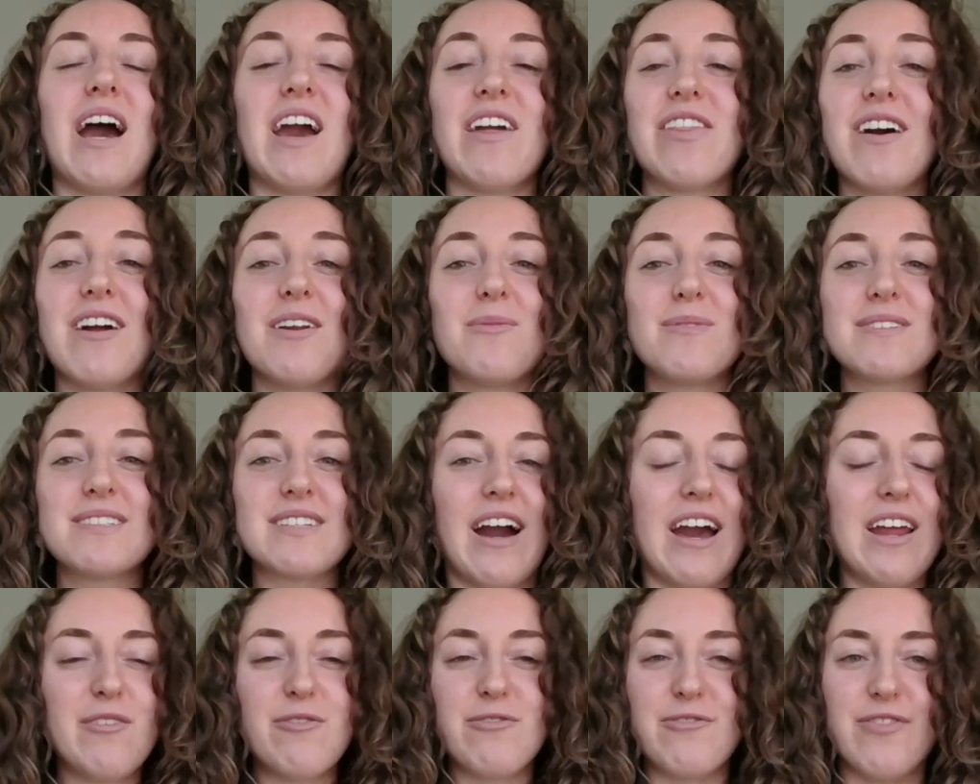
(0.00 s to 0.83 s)
I thought it was
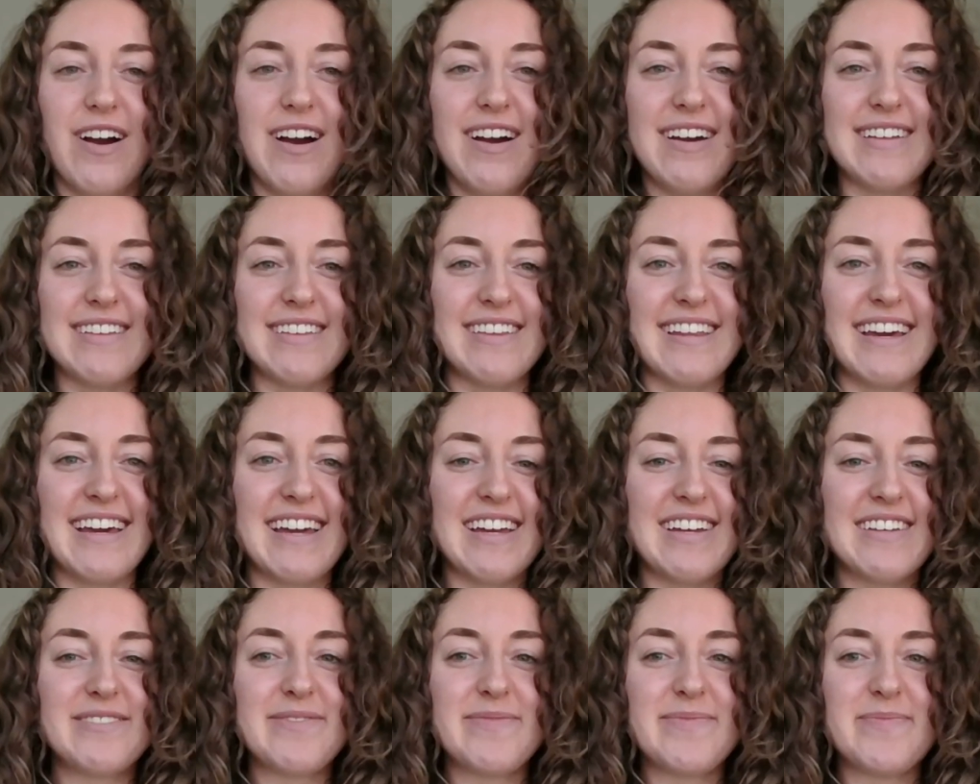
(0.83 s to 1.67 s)
kind of fun.
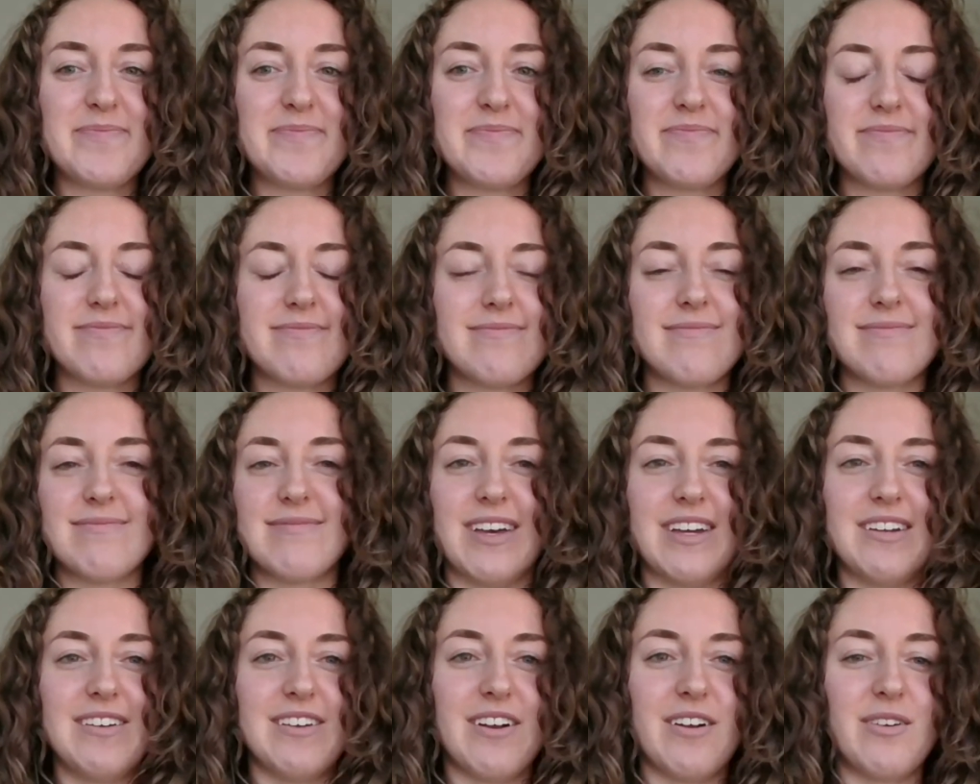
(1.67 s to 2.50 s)
Like,
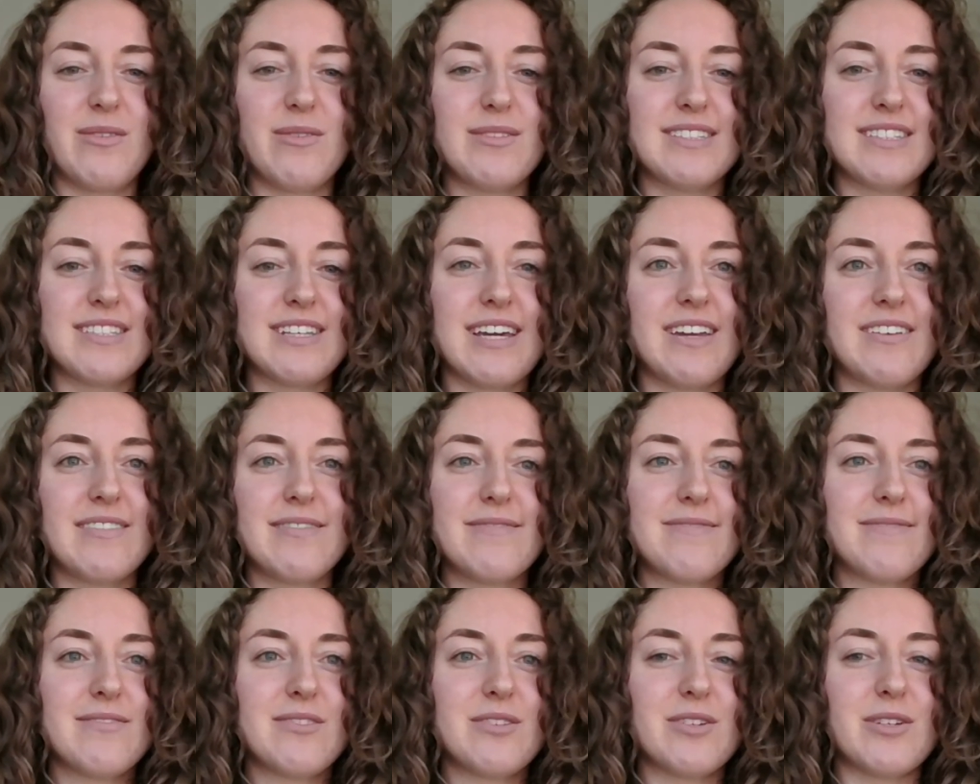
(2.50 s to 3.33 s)
I don't know, it was like,
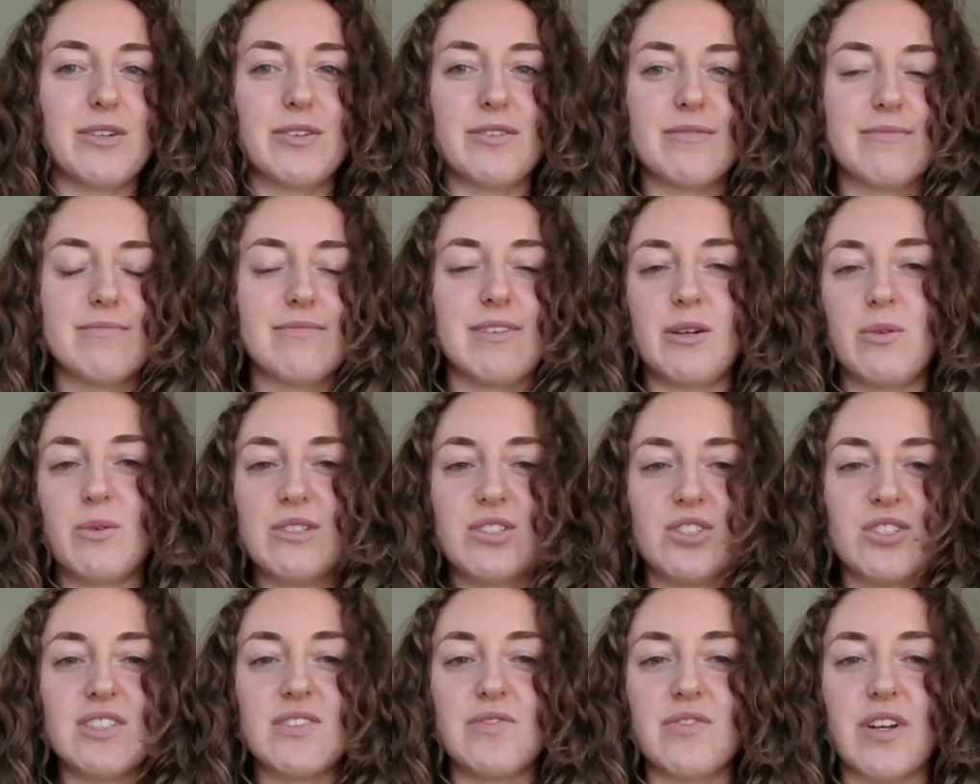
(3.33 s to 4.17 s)
it
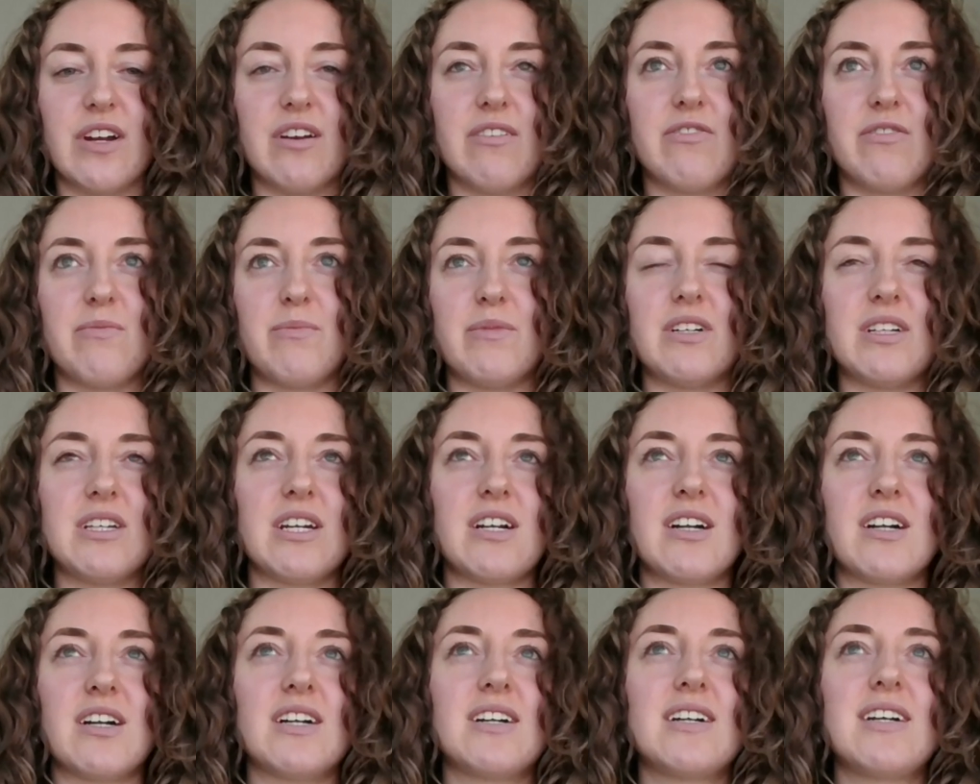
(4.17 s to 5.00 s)
was just very
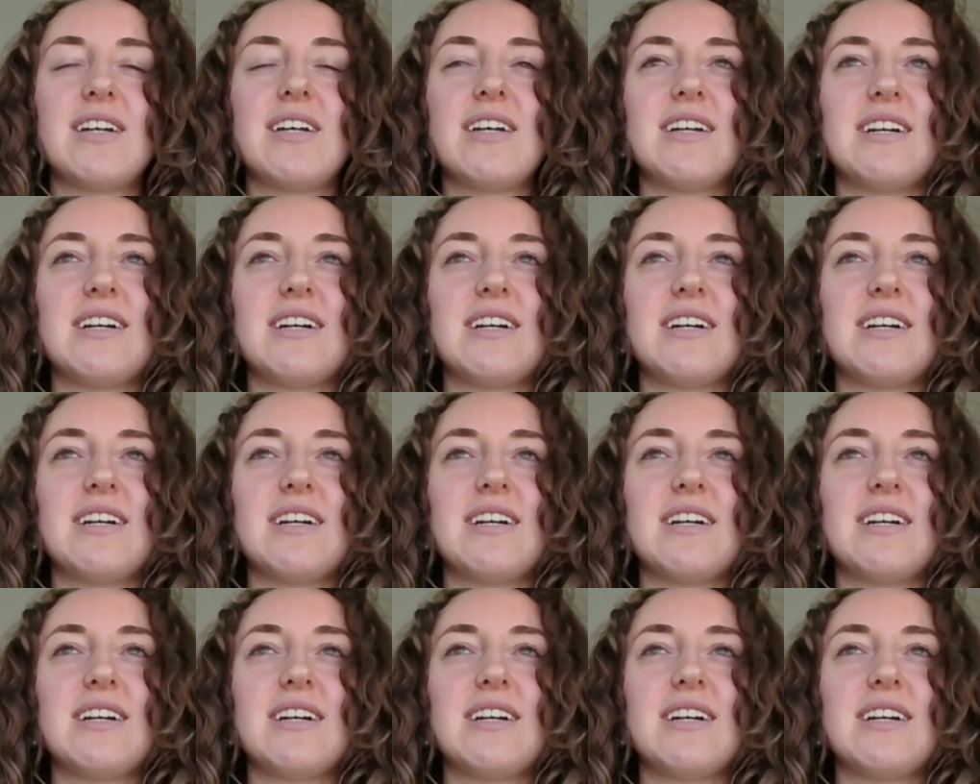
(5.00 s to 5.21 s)
familiar.